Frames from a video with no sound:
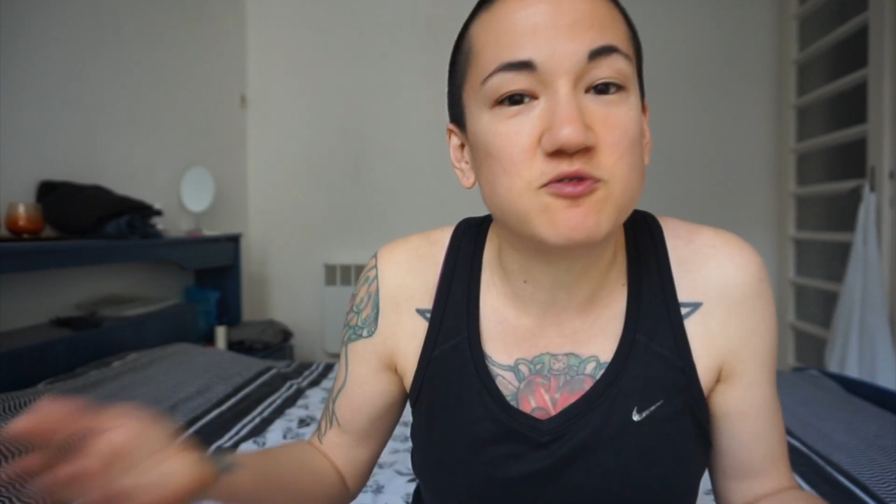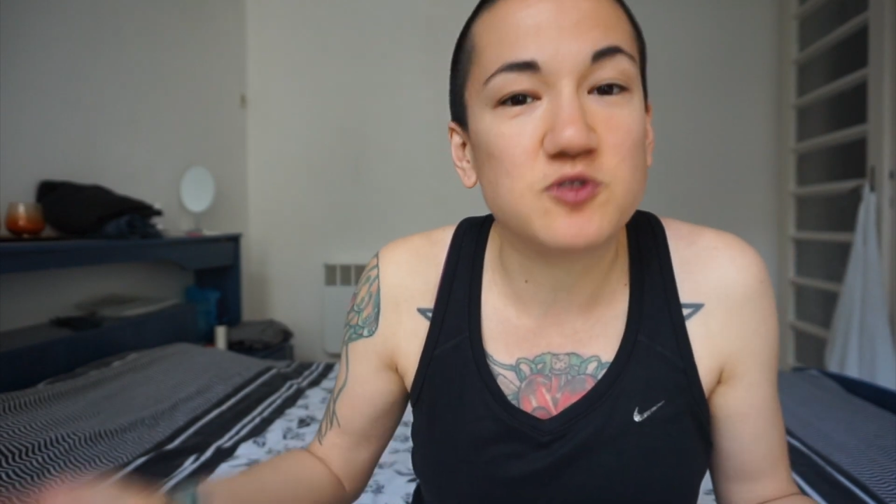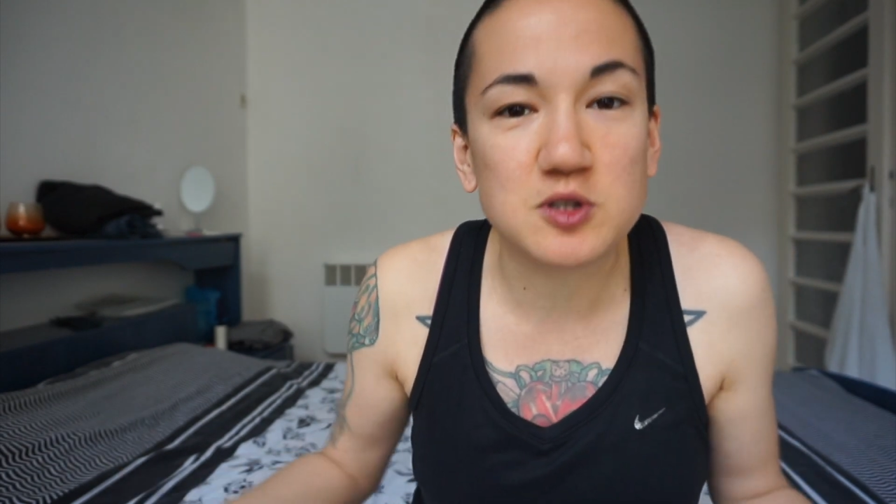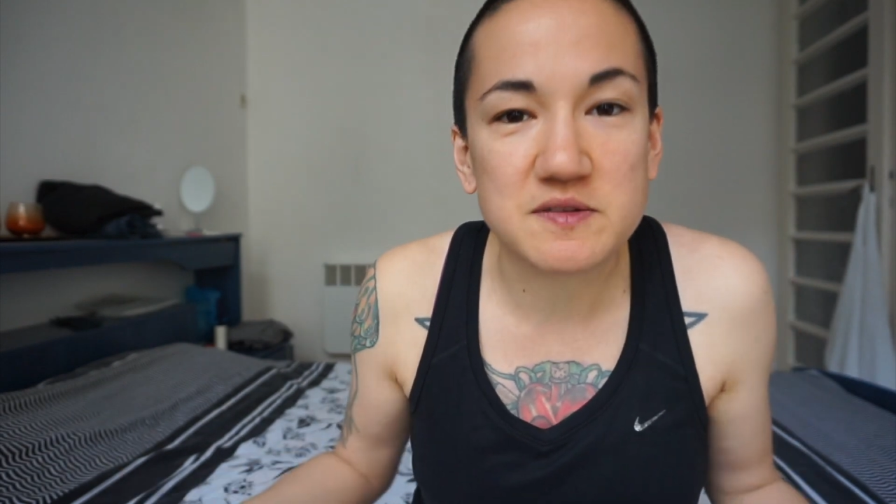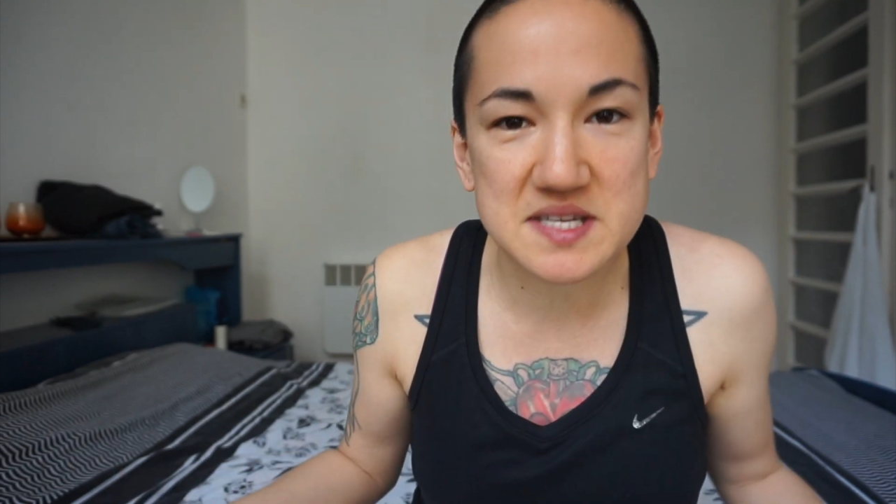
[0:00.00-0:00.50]

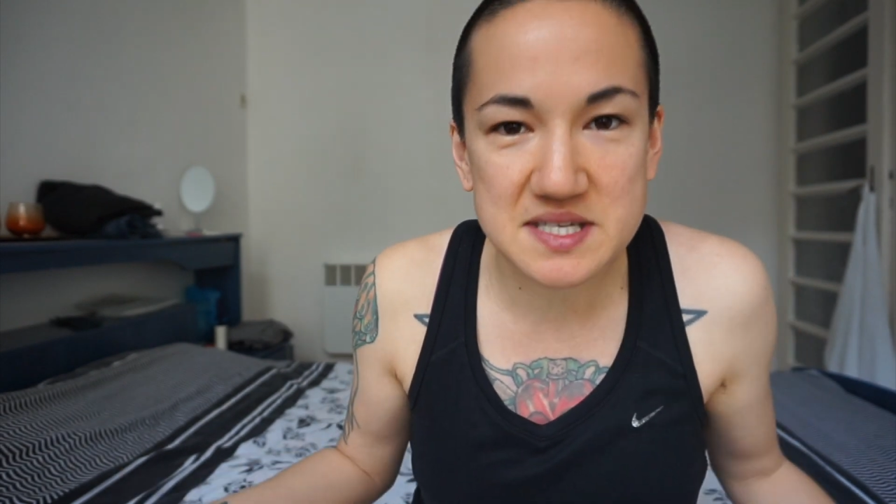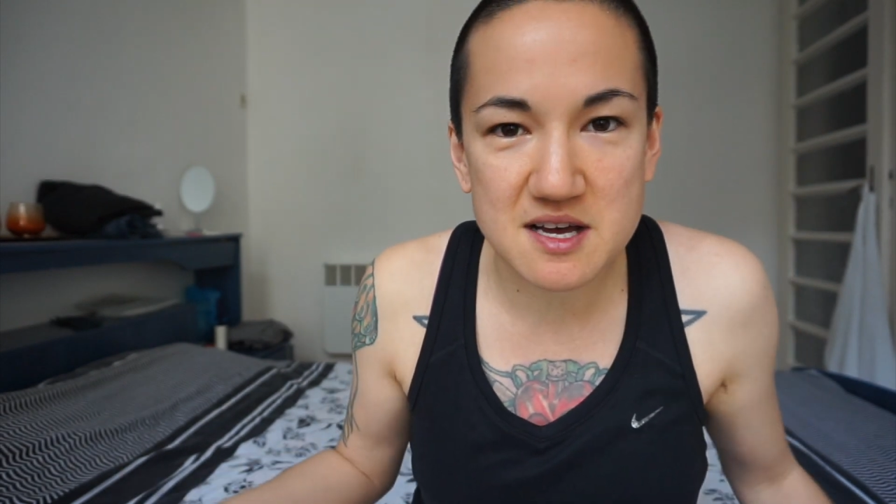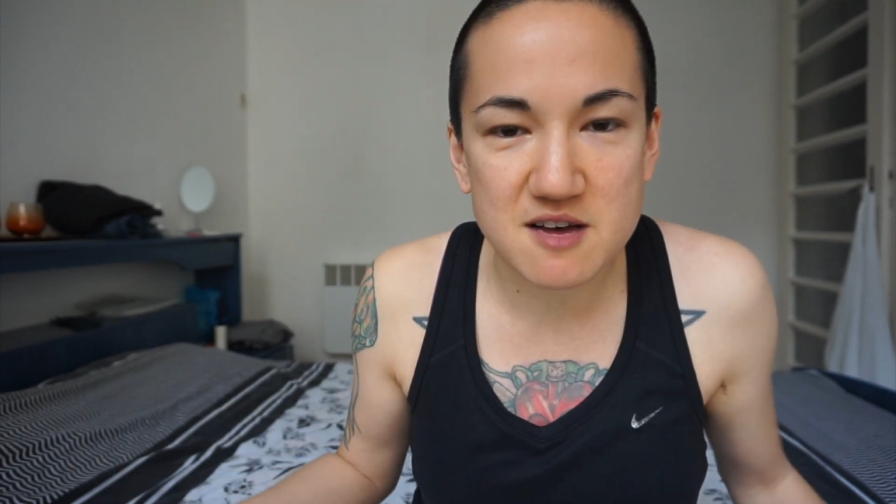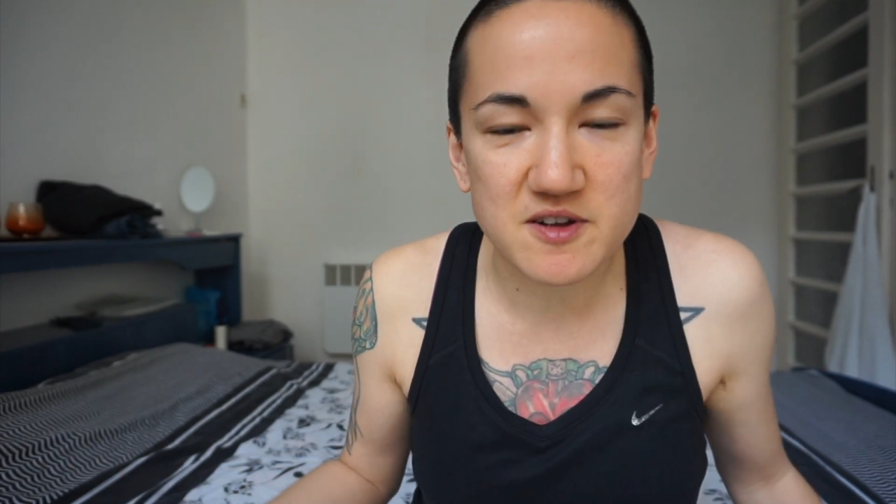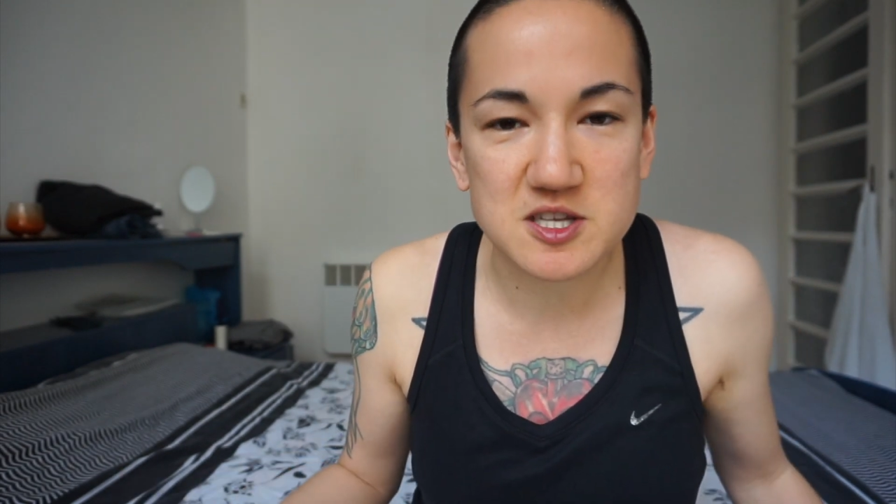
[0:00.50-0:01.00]
full of
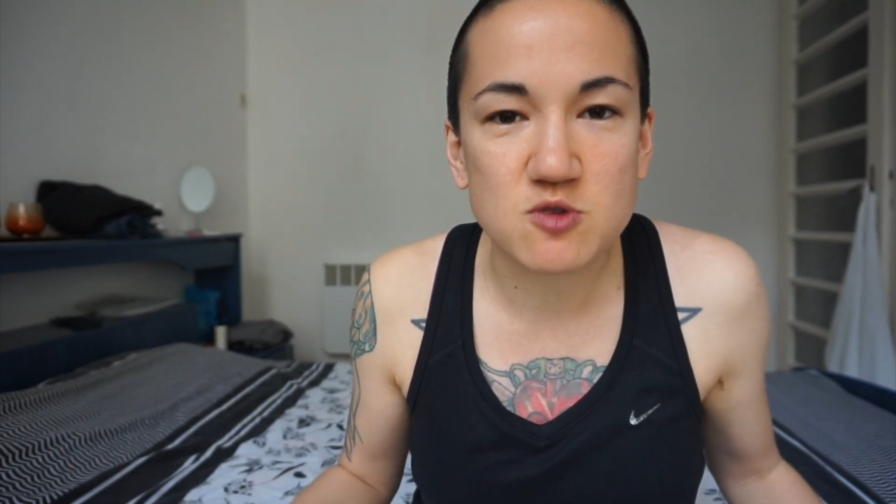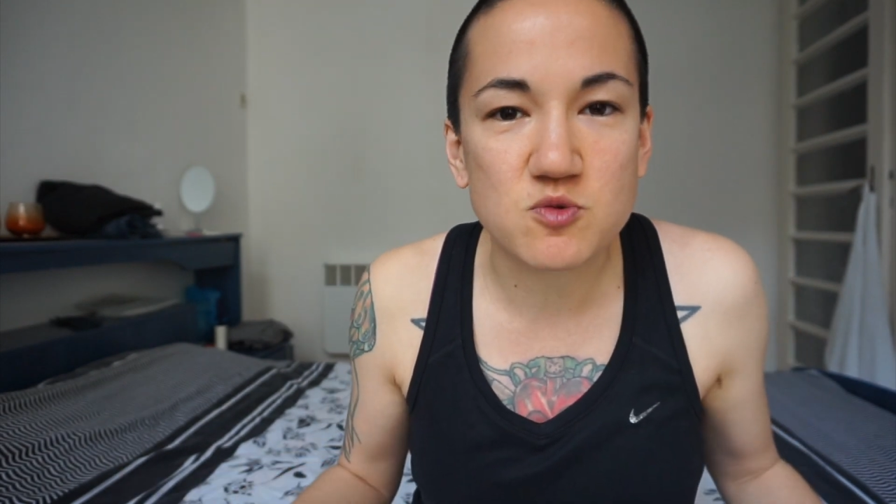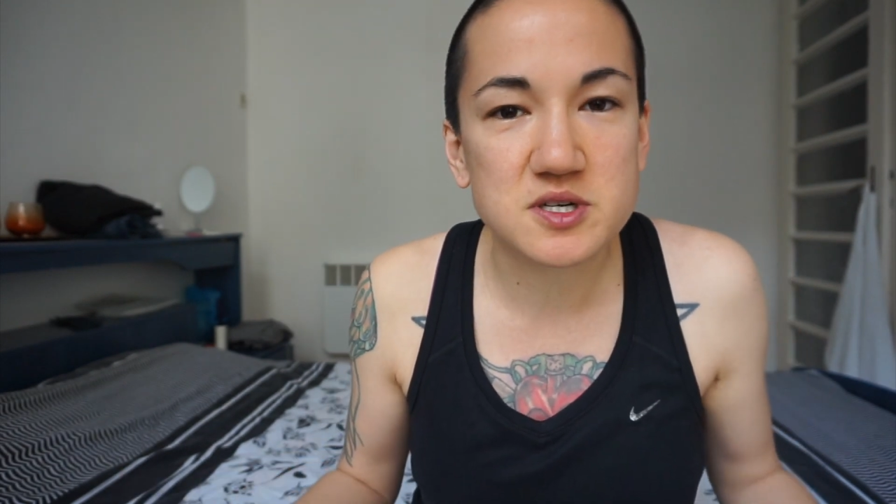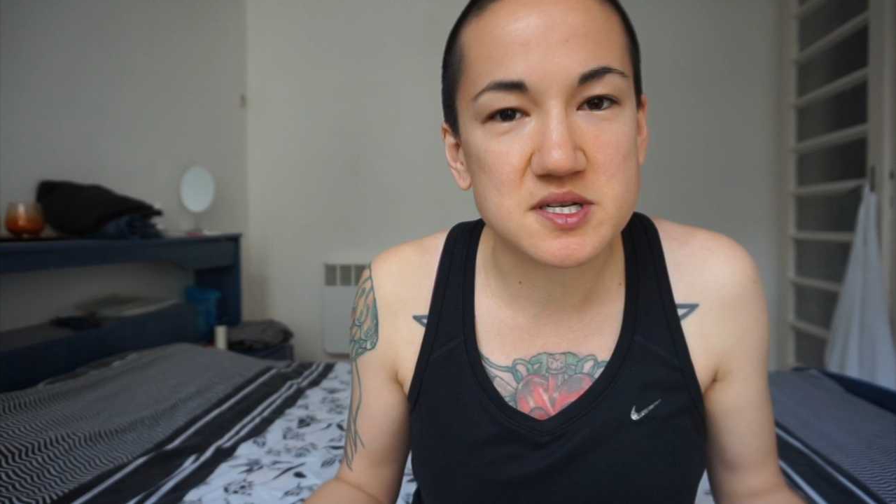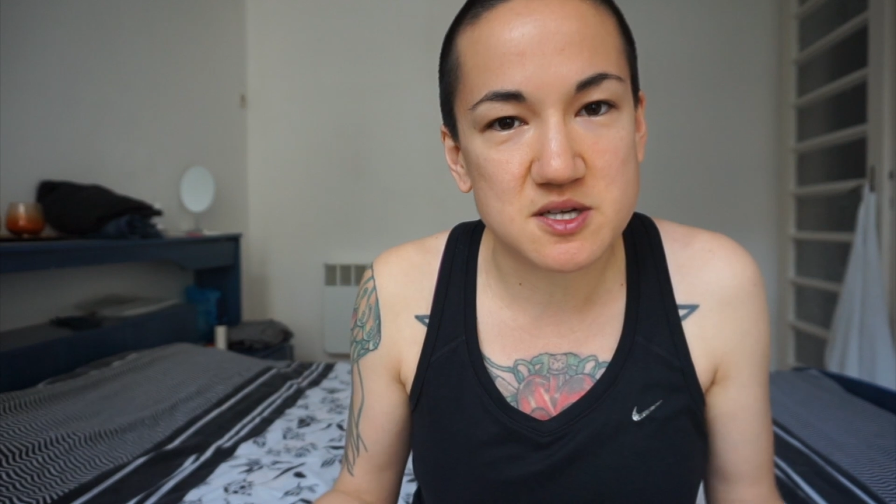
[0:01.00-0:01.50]
stuff and you
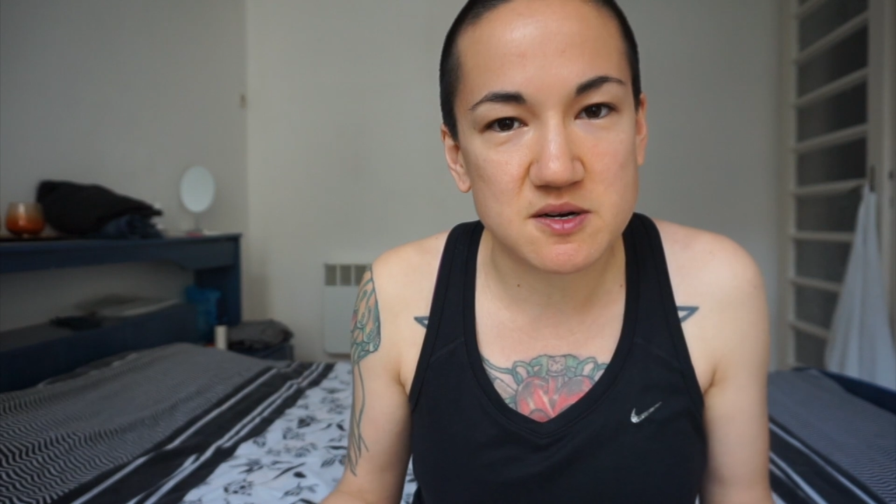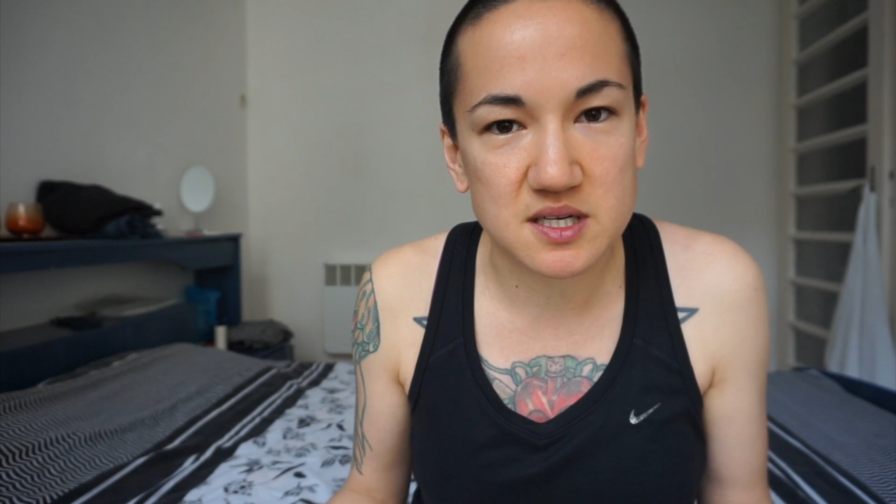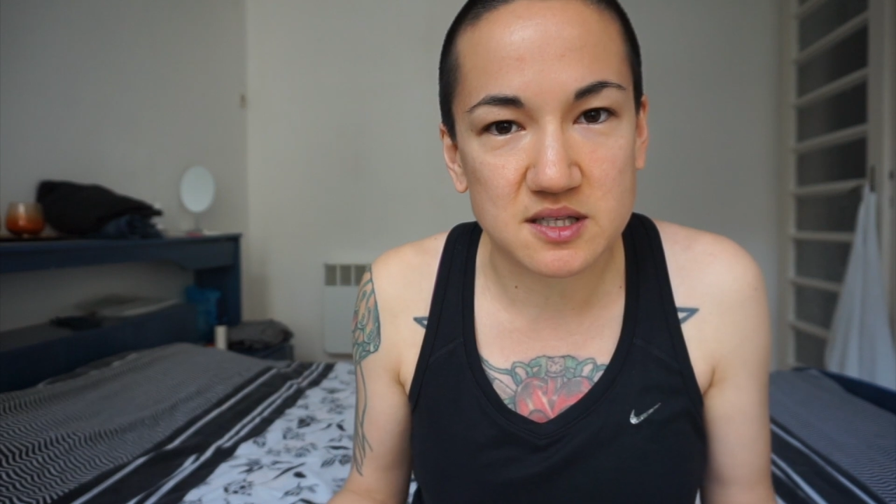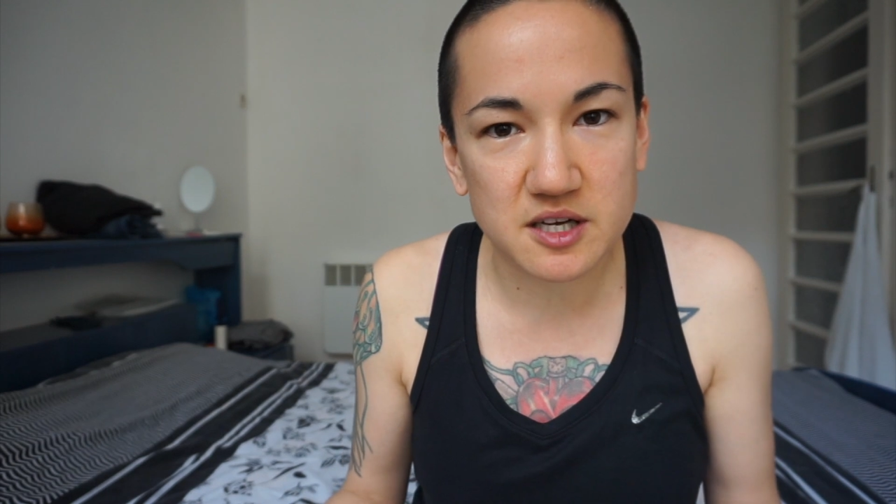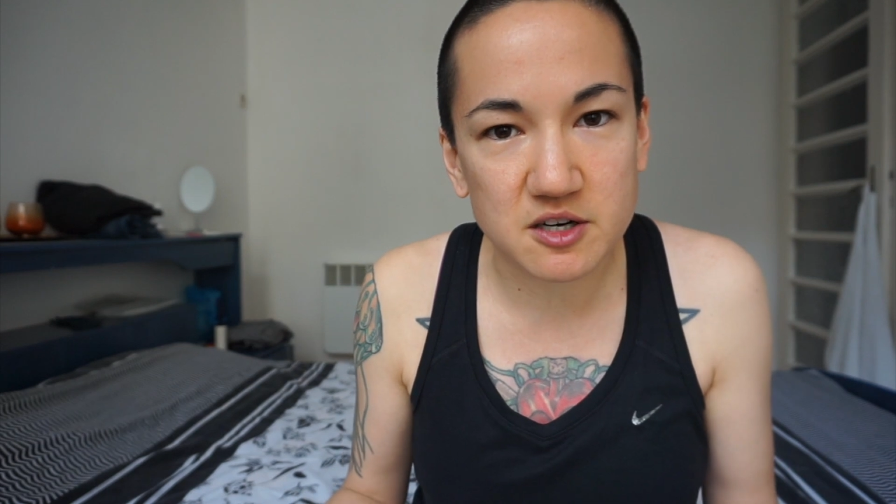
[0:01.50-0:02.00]
want to start
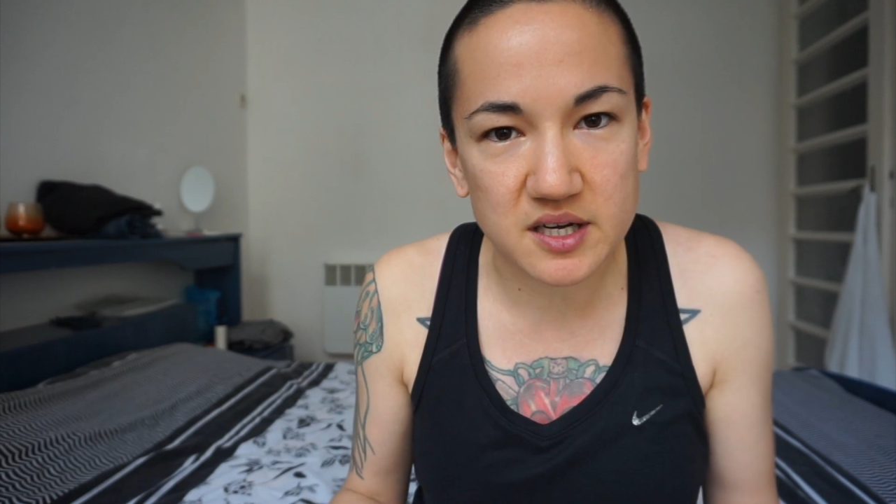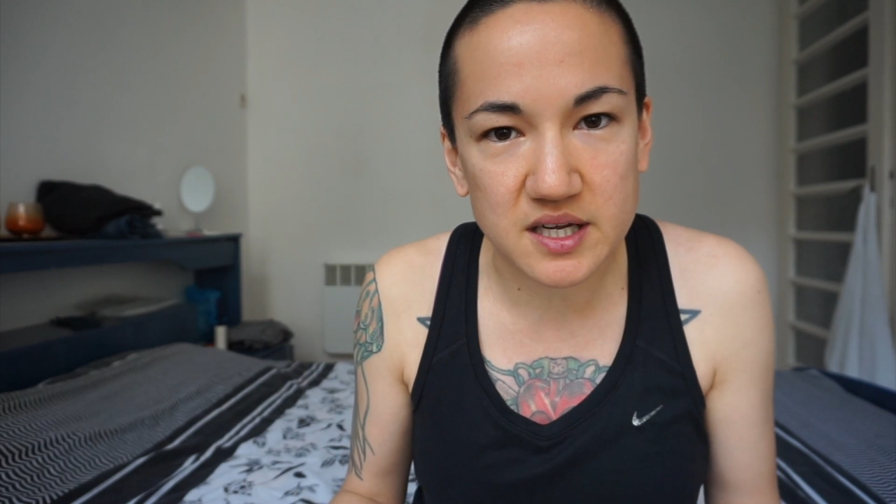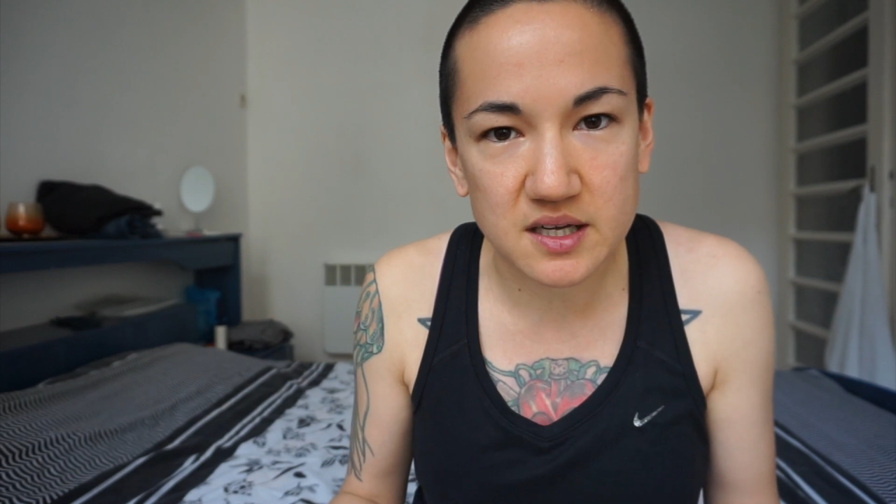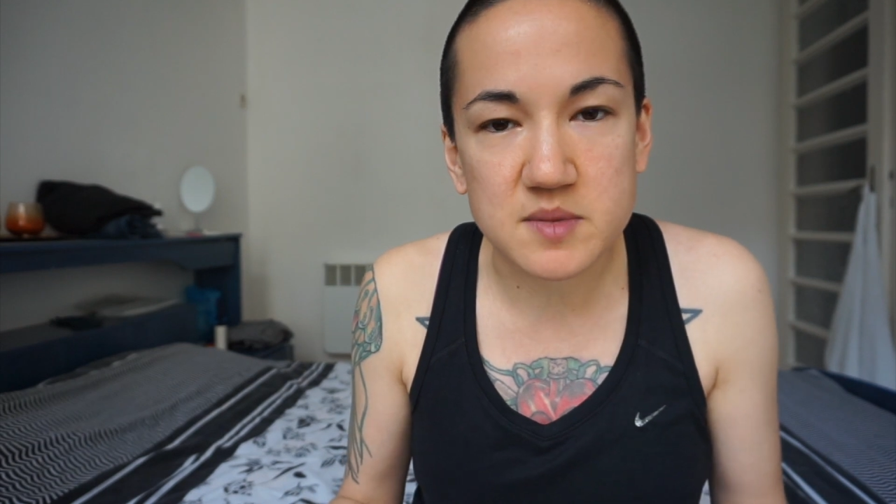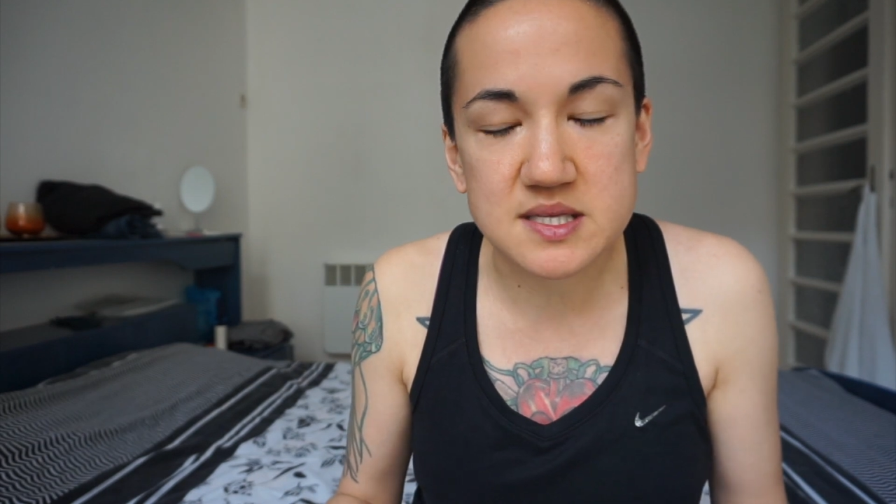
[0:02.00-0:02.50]
decluttering,